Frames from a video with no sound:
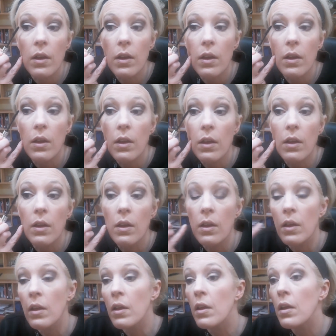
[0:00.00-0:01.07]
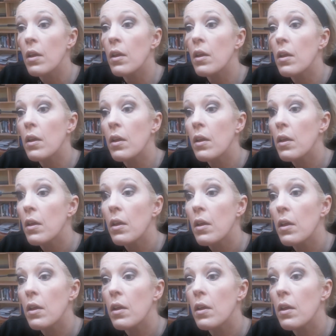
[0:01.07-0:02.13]

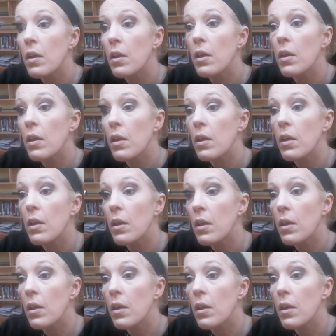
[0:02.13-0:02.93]
(silence)